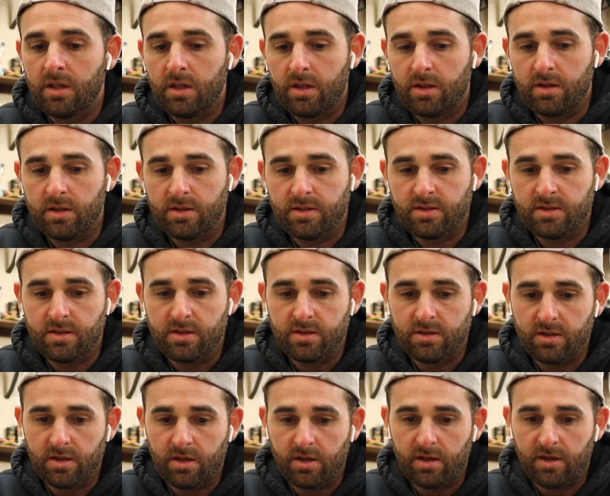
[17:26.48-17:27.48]
This
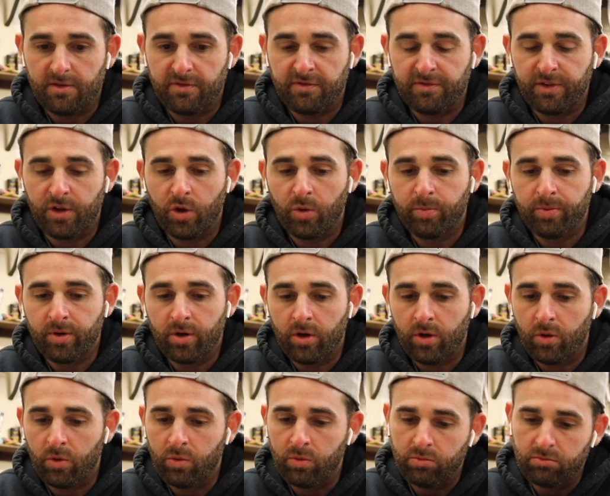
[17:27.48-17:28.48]
is Flow
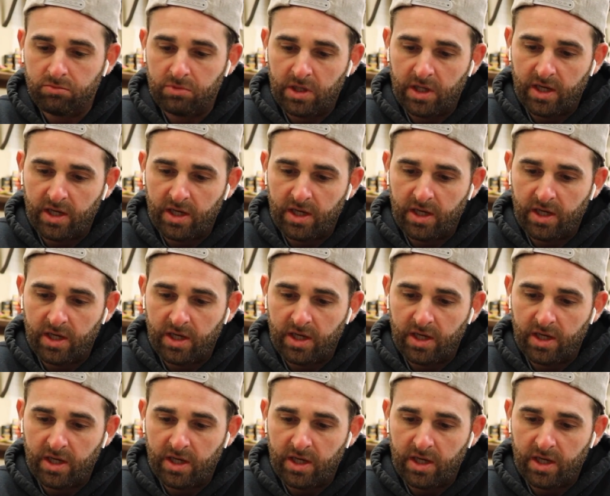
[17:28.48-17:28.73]
Pro